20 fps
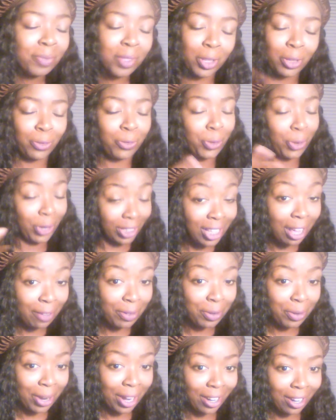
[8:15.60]
voice
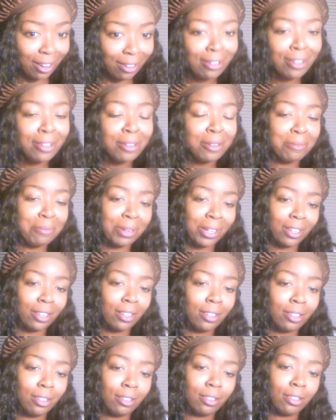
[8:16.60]
heavy right now.
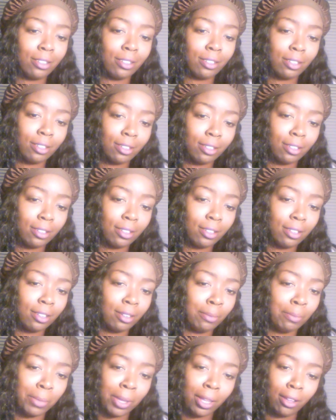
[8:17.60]
But
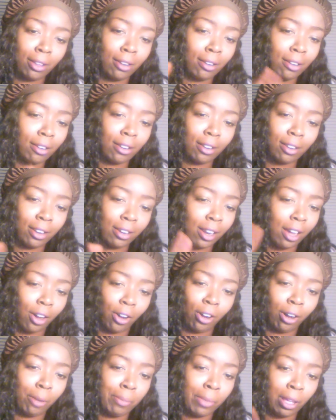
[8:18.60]
men, not
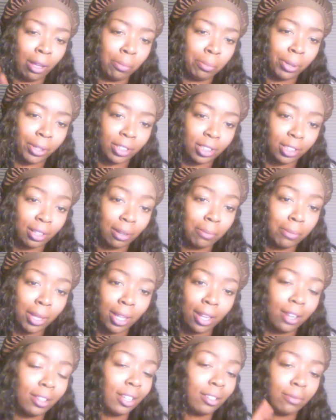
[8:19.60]
all men, but some
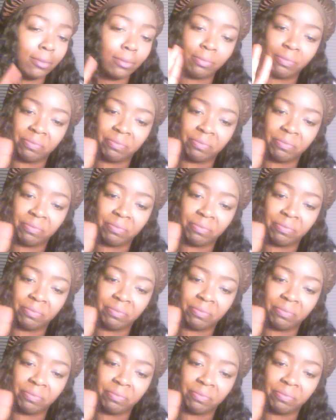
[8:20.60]
men, they